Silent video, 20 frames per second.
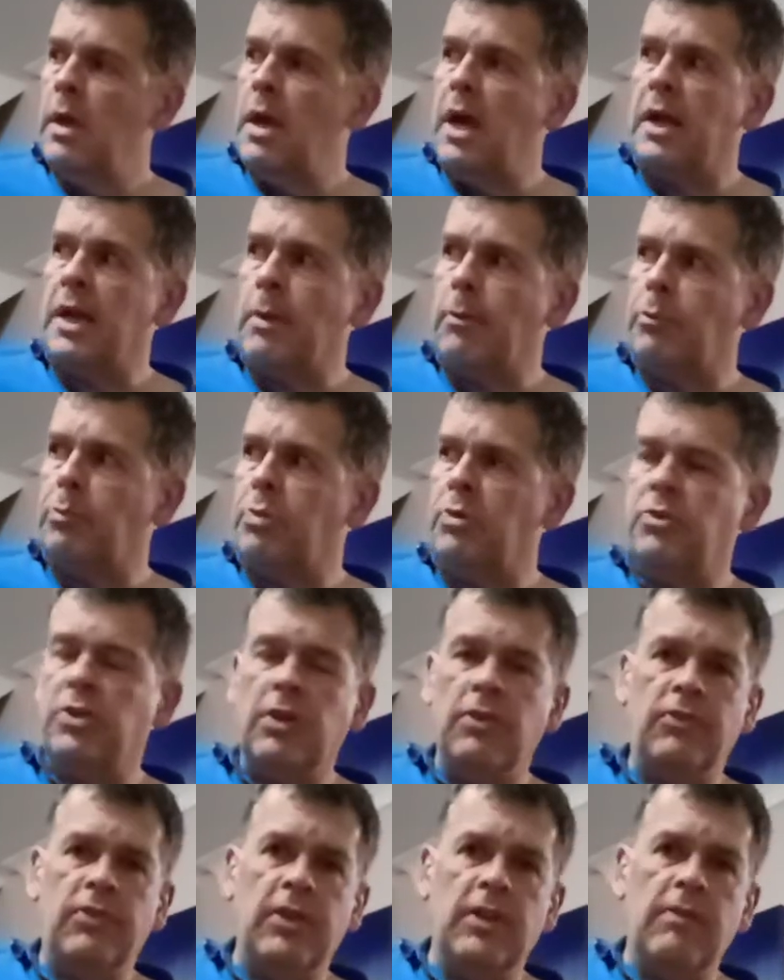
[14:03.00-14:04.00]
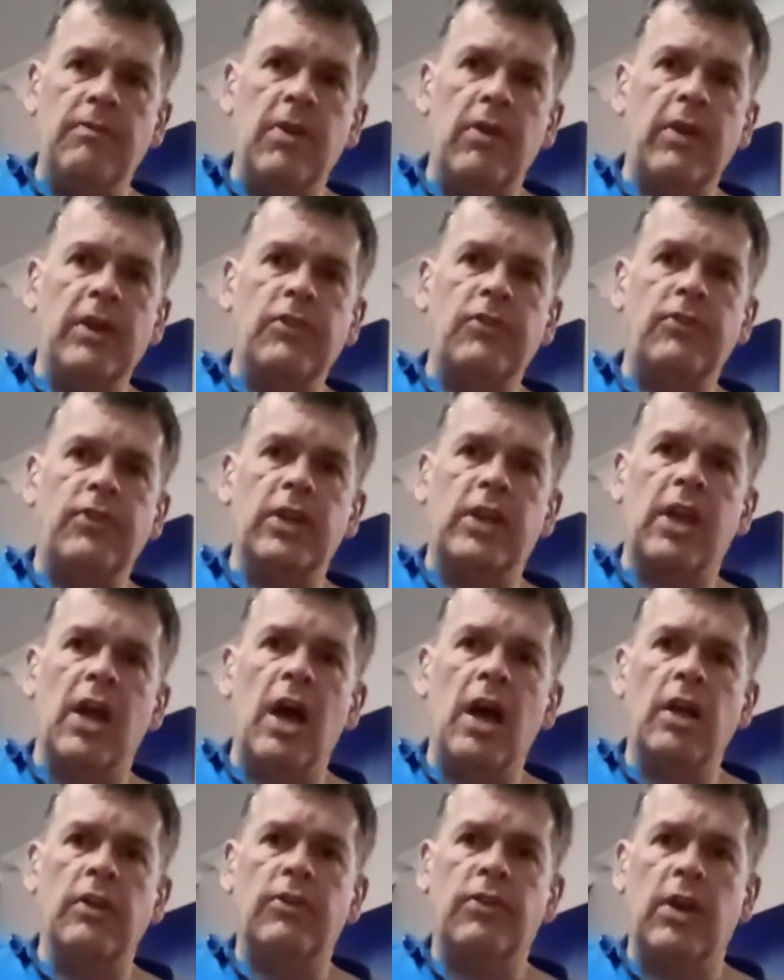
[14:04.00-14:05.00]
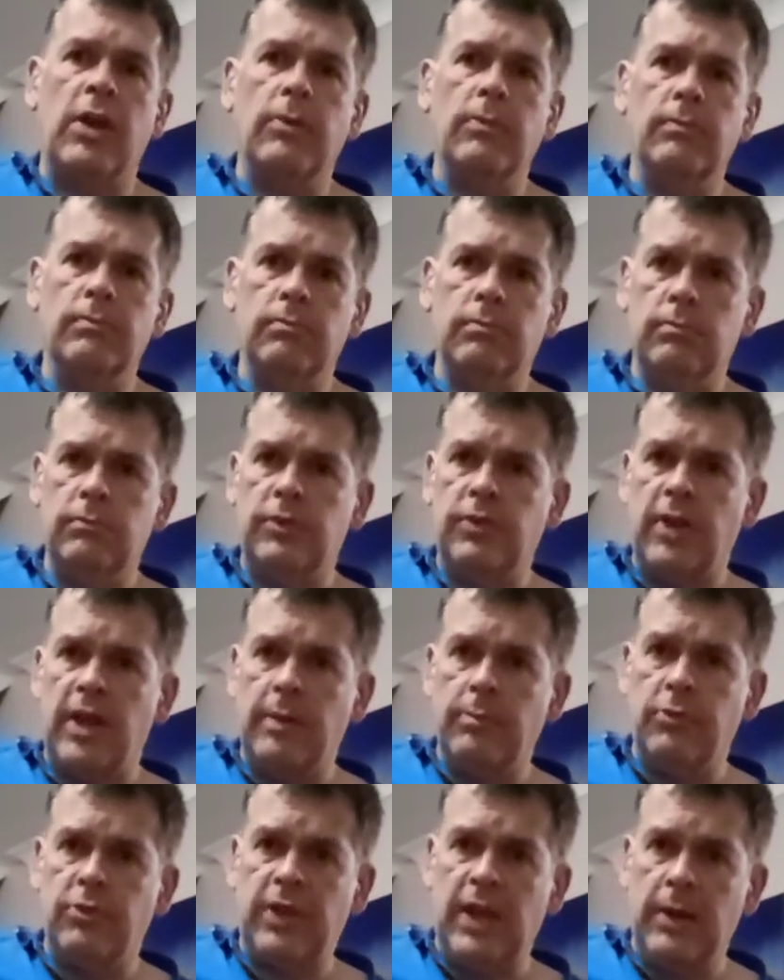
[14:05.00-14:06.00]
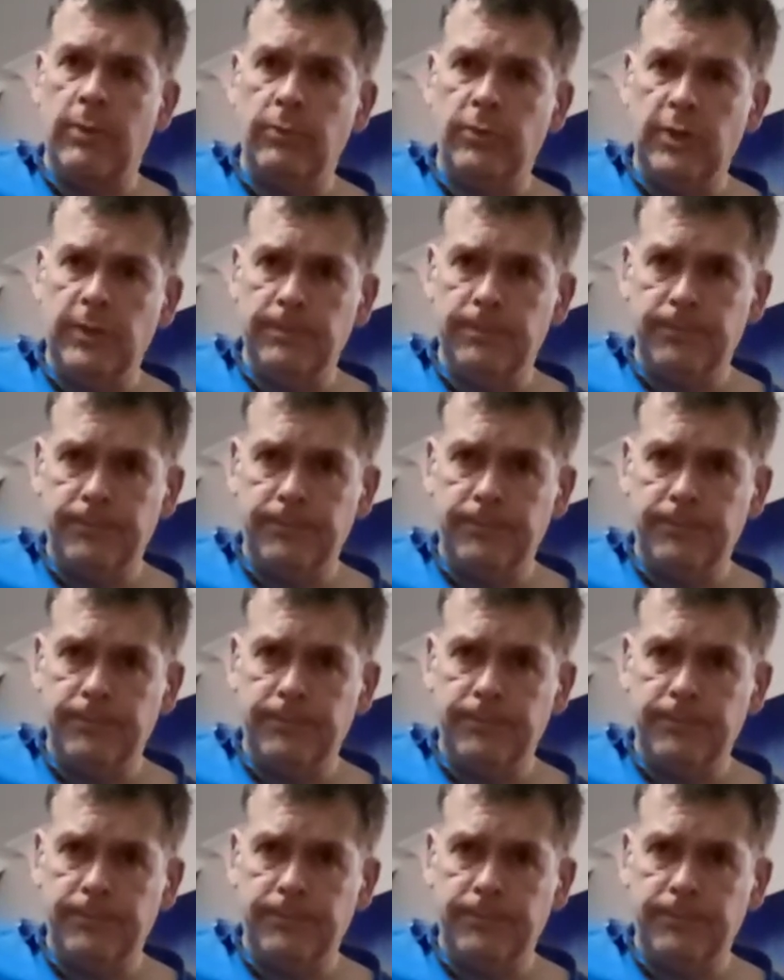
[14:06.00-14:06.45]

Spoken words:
and I was producing a very staccato type sound,